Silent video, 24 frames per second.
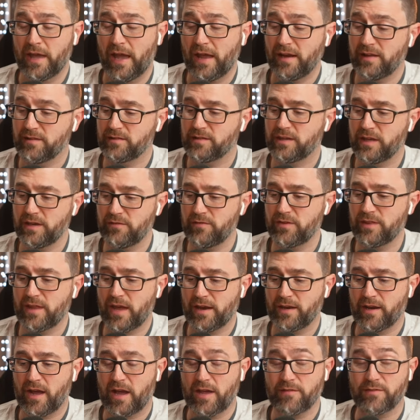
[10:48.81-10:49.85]
and he's given
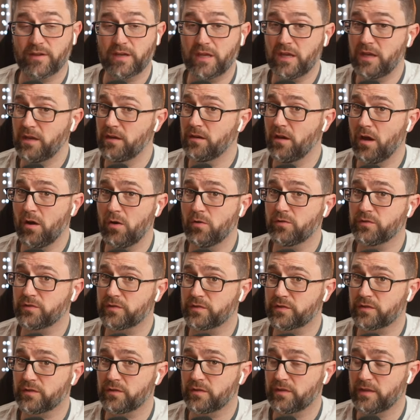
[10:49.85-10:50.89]
that knife, and he
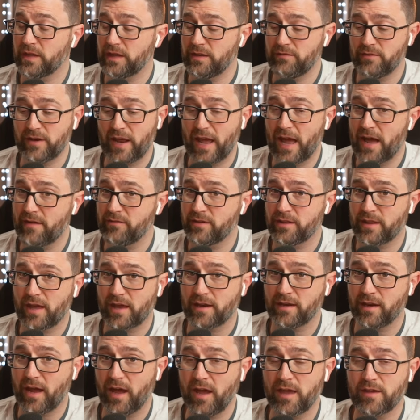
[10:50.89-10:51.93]
knows even having
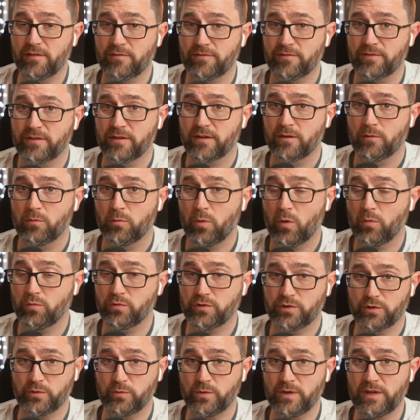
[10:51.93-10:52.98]
that knife
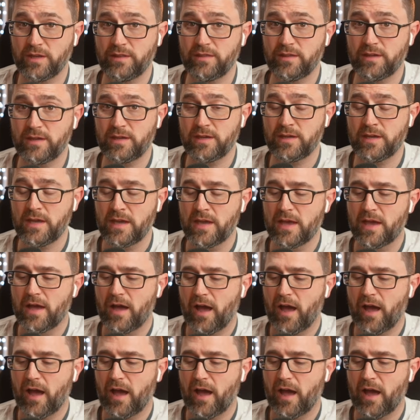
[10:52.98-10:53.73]
won't do anything,